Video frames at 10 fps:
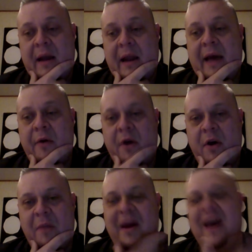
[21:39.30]
later
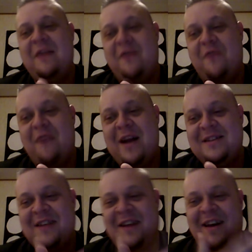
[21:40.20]
on. But I had
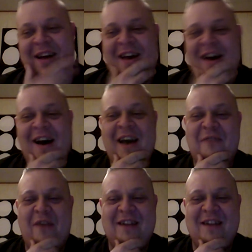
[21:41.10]
friends. I had
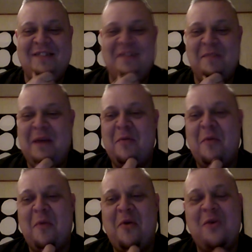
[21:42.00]
friends that made
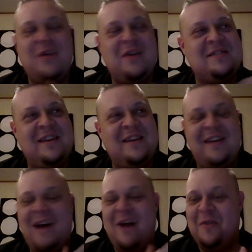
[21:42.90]
more progress in an
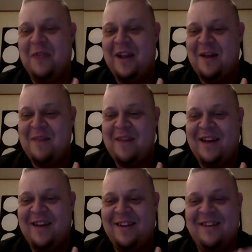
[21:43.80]
hour than I
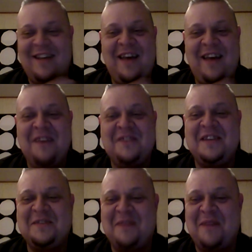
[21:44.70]
made in uh,
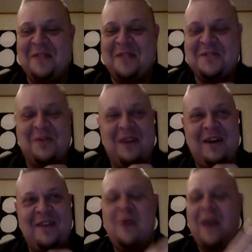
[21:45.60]
six months. So I
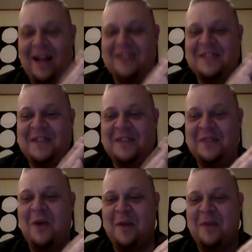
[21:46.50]
okay, I'll stick
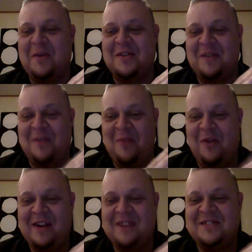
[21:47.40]
to art because I'm
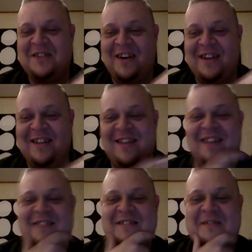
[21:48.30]
already started in
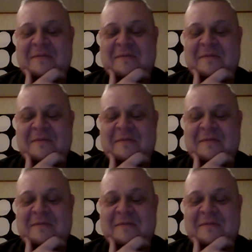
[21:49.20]
that.